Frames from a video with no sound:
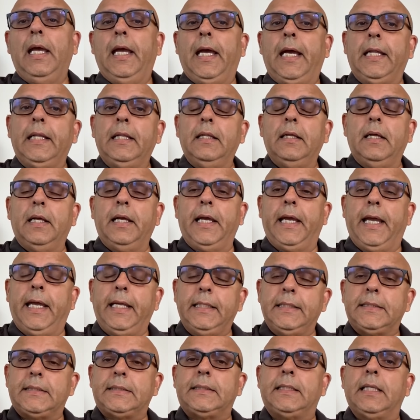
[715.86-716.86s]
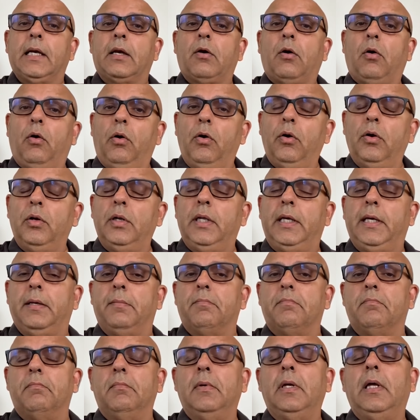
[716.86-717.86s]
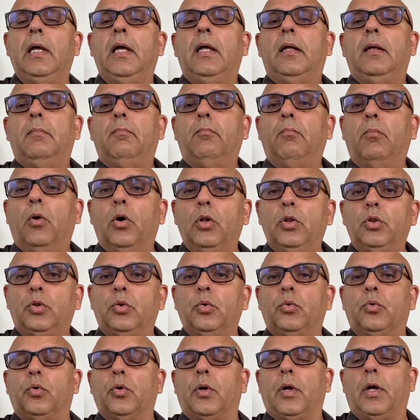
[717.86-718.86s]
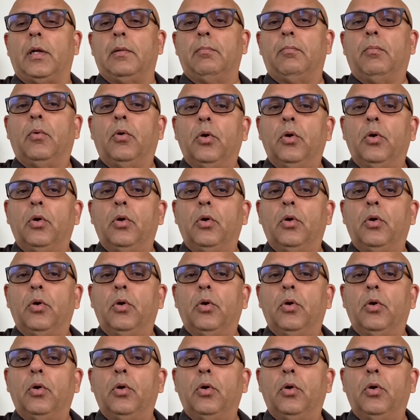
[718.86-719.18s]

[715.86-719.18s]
And hence they call him Boltu Quran.